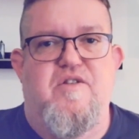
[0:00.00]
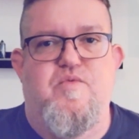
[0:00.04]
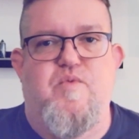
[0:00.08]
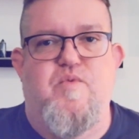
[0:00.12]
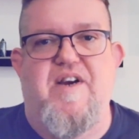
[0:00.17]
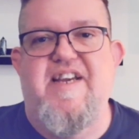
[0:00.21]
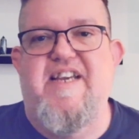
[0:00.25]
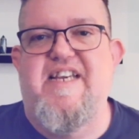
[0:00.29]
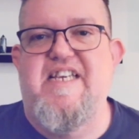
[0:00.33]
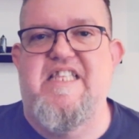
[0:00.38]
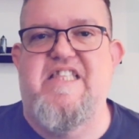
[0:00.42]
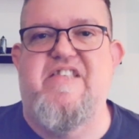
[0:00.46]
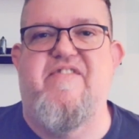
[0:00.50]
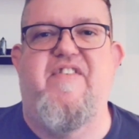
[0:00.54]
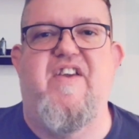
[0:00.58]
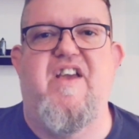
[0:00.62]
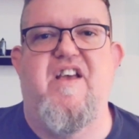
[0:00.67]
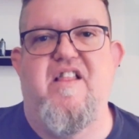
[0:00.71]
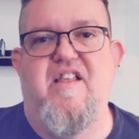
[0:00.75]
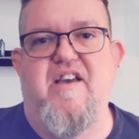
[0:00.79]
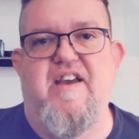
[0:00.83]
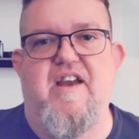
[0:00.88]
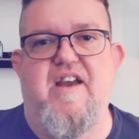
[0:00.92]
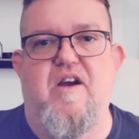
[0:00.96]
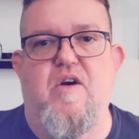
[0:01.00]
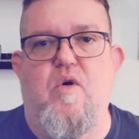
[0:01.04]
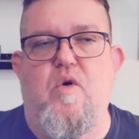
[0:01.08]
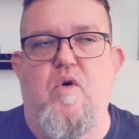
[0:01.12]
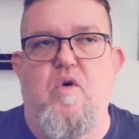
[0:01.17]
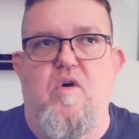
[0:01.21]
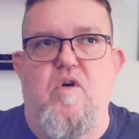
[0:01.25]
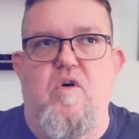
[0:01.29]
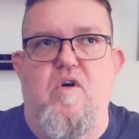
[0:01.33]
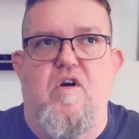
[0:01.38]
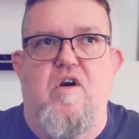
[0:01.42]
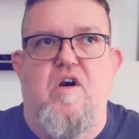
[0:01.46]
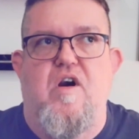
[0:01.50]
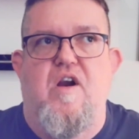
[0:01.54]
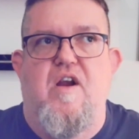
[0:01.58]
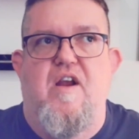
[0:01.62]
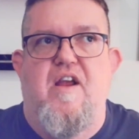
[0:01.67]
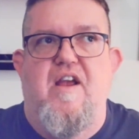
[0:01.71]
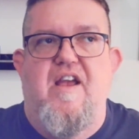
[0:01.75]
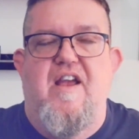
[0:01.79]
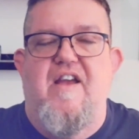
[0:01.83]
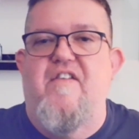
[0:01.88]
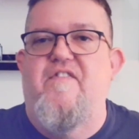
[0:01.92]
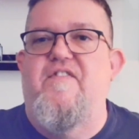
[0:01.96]
what he's feeling or
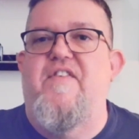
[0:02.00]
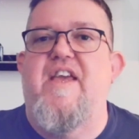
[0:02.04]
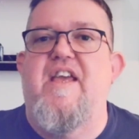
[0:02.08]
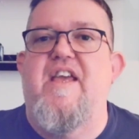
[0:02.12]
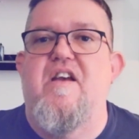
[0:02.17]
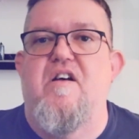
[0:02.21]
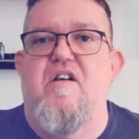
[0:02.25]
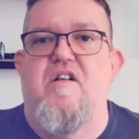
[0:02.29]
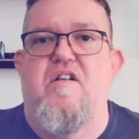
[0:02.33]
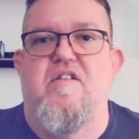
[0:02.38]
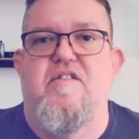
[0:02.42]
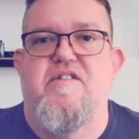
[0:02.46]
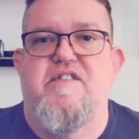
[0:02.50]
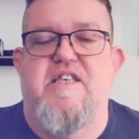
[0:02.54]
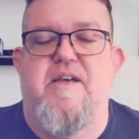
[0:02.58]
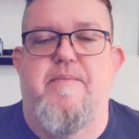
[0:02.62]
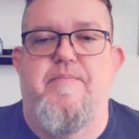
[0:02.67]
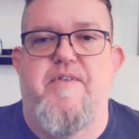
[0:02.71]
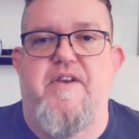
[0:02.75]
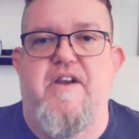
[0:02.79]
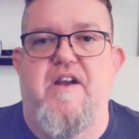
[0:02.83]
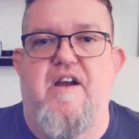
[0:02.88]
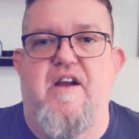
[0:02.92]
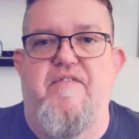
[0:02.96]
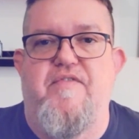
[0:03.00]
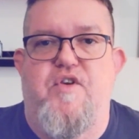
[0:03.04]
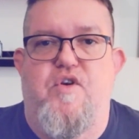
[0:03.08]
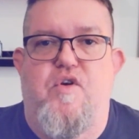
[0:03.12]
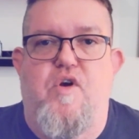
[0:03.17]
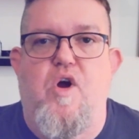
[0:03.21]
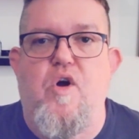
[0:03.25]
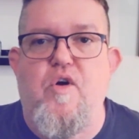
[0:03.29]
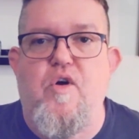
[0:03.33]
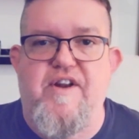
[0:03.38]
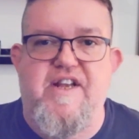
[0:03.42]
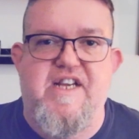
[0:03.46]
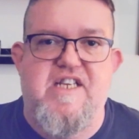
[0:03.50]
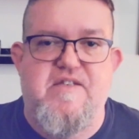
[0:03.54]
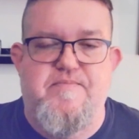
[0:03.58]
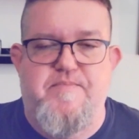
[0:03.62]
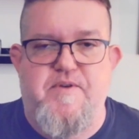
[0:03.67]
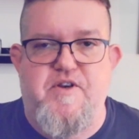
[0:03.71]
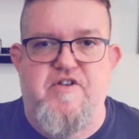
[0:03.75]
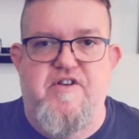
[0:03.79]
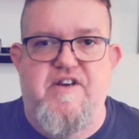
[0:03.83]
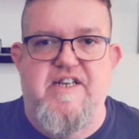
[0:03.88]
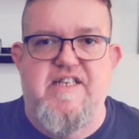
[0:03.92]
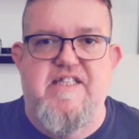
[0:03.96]
feel something of their own
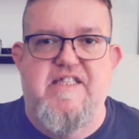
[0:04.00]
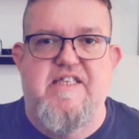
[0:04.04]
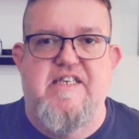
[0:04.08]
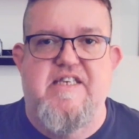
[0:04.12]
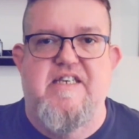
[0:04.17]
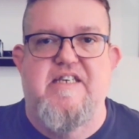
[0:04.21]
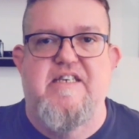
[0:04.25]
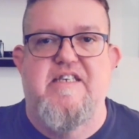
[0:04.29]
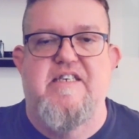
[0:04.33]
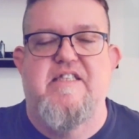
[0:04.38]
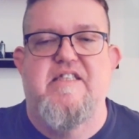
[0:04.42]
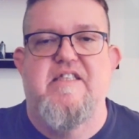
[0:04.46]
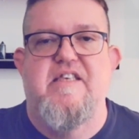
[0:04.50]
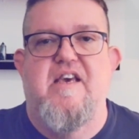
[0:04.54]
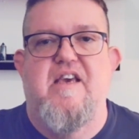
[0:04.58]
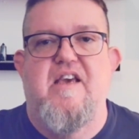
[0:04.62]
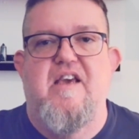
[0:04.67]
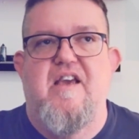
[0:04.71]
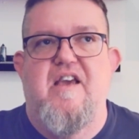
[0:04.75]
experiences